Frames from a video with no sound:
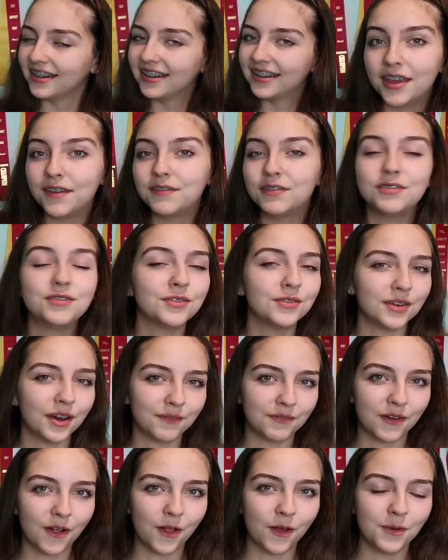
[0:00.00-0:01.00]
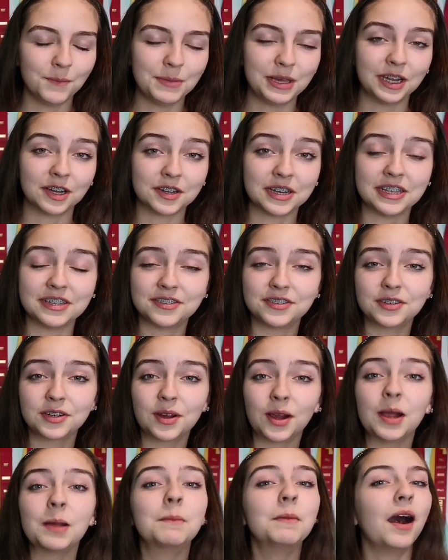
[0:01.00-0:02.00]
If you do not follow me on
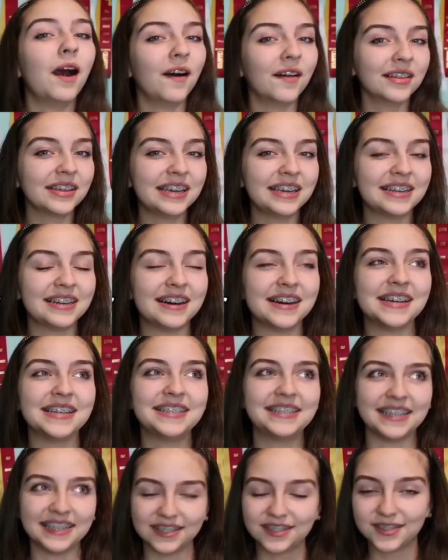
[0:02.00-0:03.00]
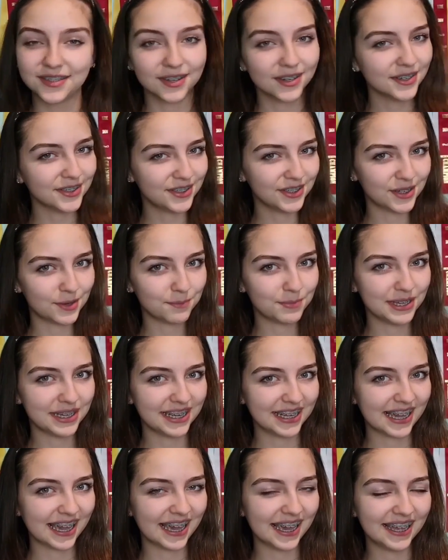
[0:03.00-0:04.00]
Instagram, Holly and I did start jumping
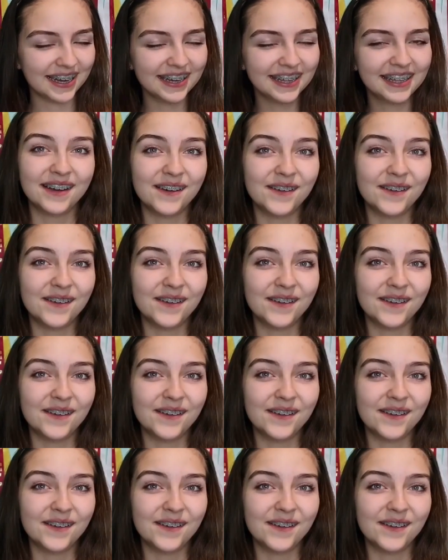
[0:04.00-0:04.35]
again,